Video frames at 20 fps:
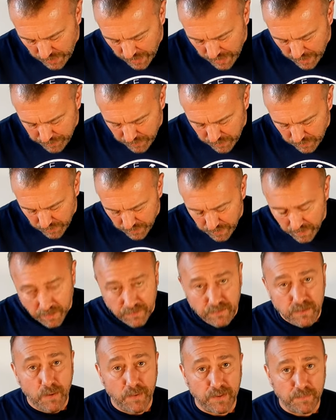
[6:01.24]
cable
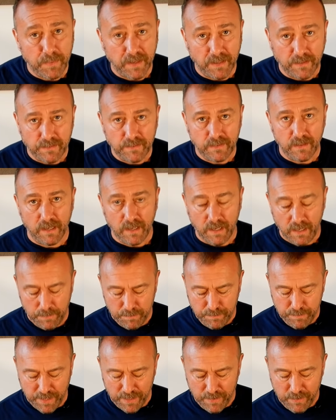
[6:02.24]
is USB-C,
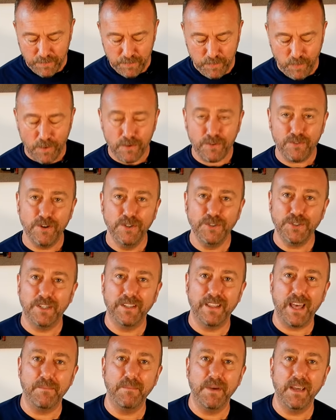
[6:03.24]
but what crucially
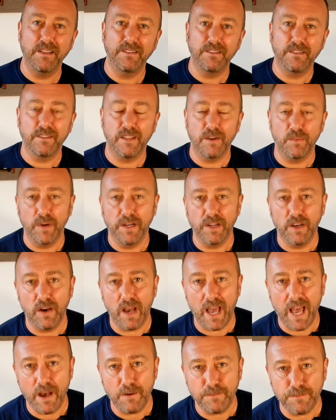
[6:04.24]
that means is that when
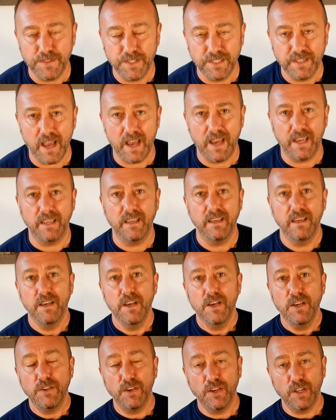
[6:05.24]
you're out for the day,
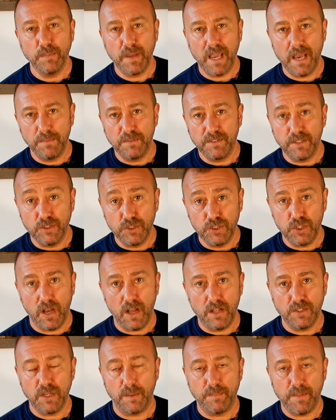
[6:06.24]
you're going to be able to
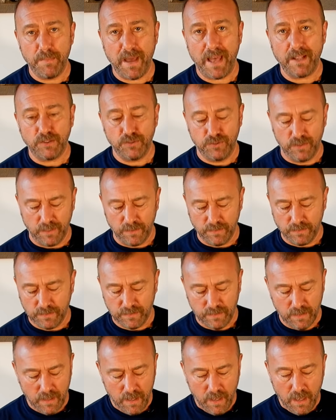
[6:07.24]
charge up the
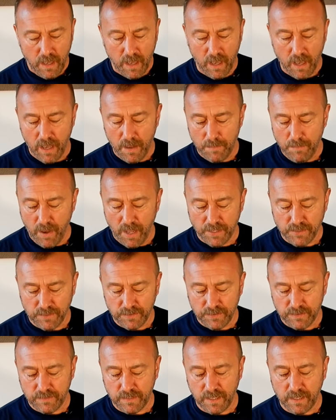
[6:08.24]
batteries by
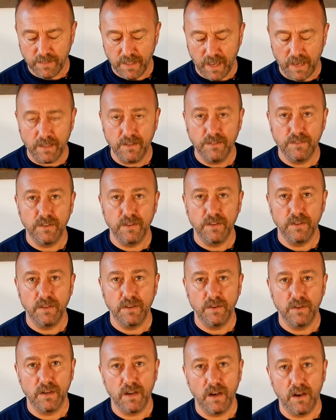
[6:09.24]
just sticking that into
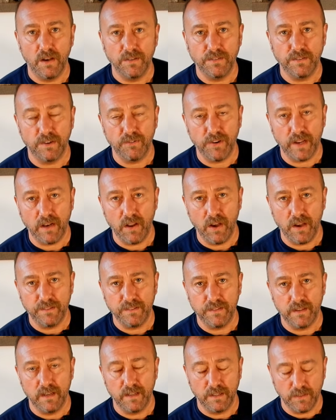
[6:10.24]
your car cigarette
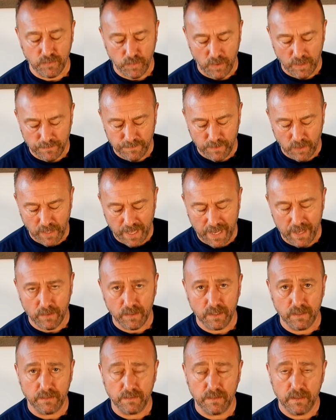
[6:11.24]
lighter, your 12 volt
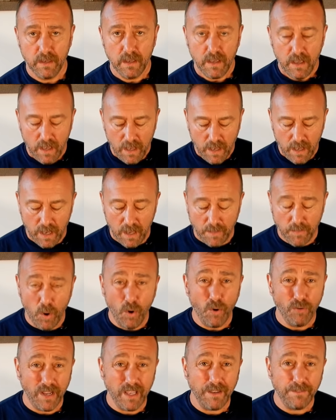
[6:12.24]
outlet,
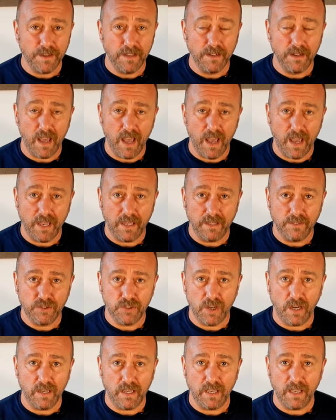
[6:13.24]
or even a
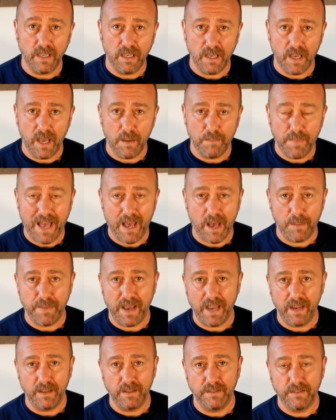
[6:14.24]
chunky power
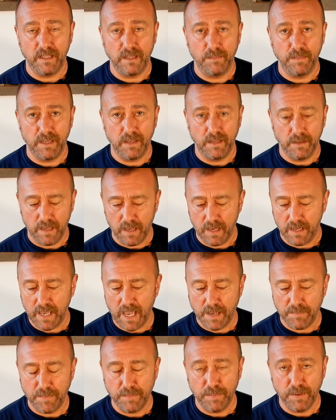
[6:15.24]
bank is going to be
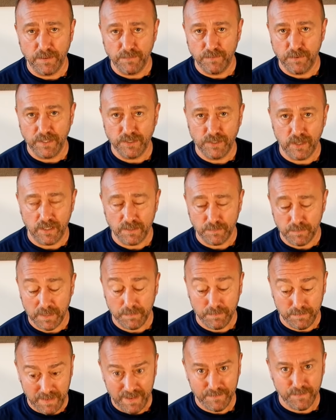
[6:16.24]
capable of recharging.
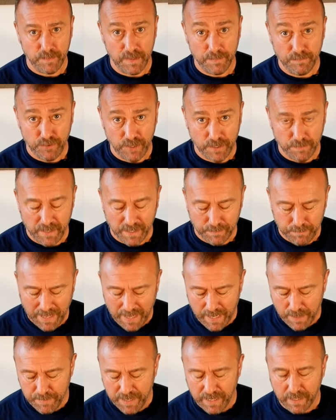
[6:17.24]
It'd have to be a pretty big
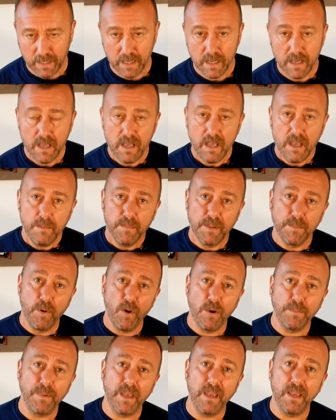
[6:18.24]
power bank. But the
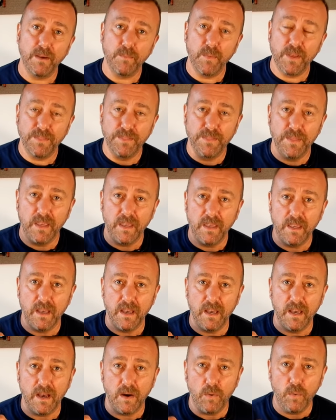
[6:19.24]
point being, with
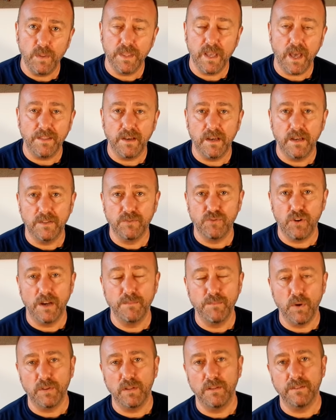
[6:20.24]
the all the other
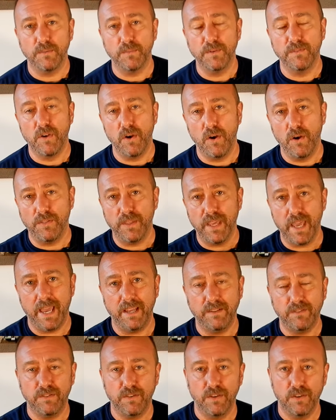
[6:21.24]
drone models that we've got, the
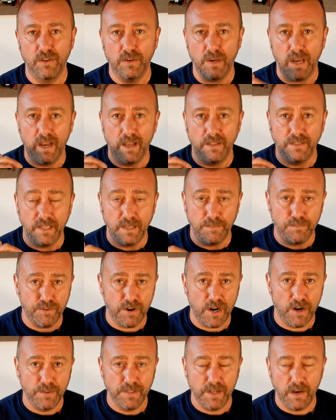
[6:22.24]
Air 2 and the
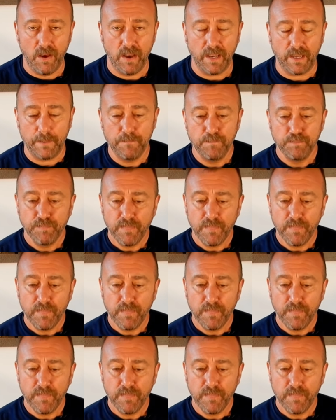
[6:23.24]
Pro and the like,